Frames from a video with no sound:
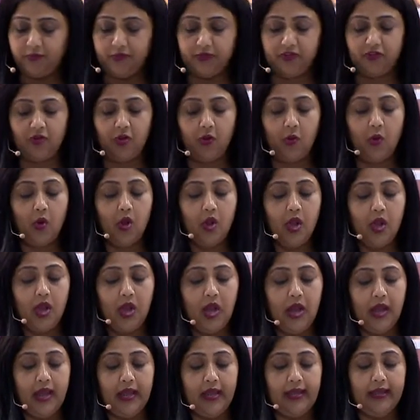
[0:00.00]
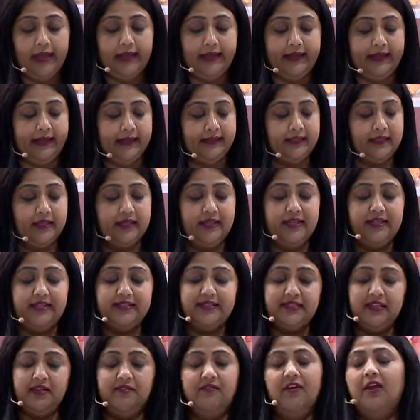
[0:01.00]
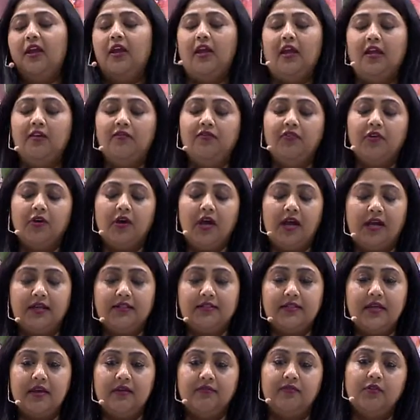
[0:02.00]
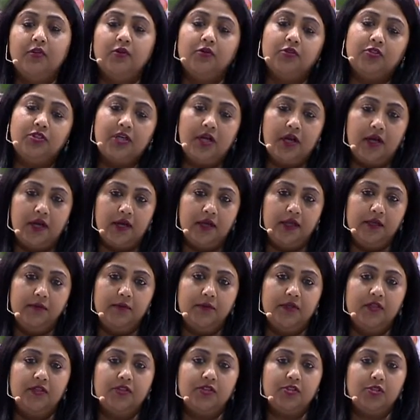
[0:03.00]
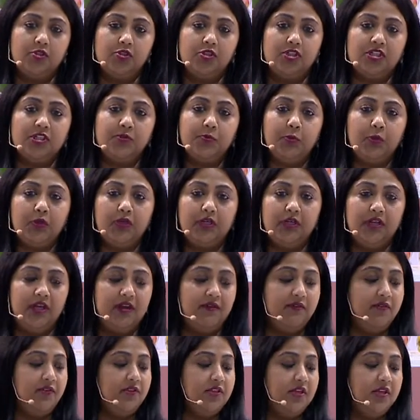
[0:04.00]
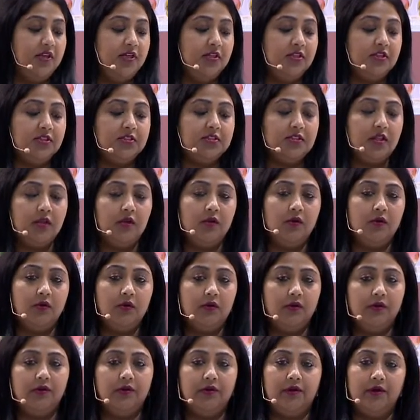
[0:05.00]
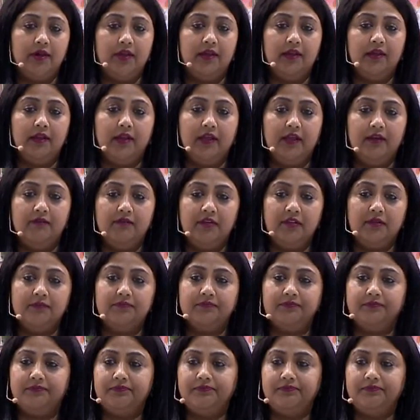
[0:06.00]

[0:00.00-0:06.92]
So the easy way, if you guys have no time, is to just put it everything in the slow cooker and leave it.